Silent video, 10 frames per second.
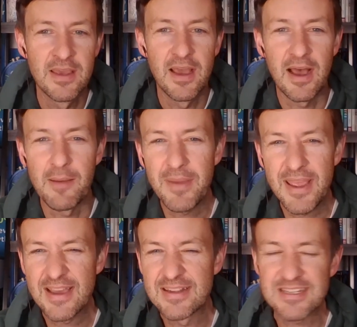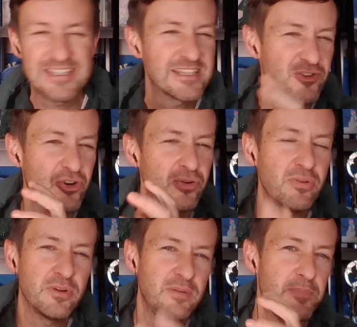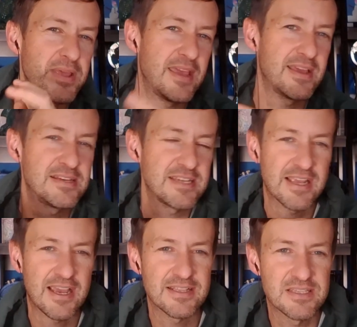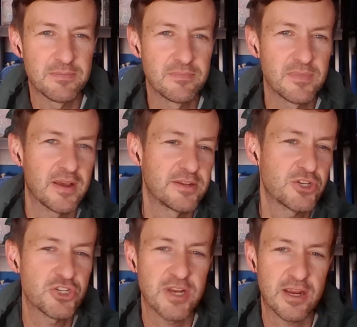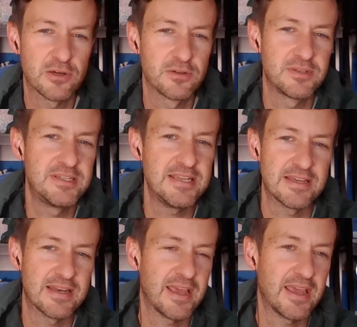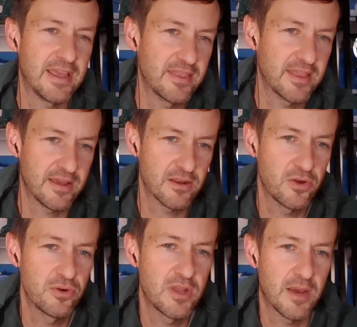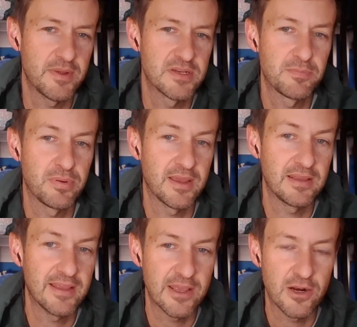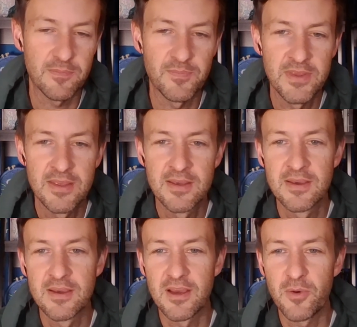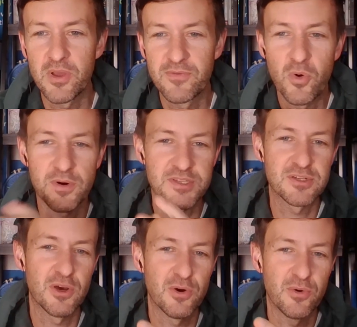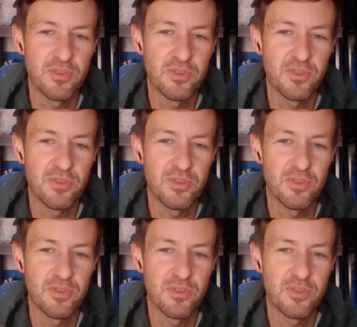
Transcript: And it could be hinting at some shared DNA that could come into play later. We, of course, know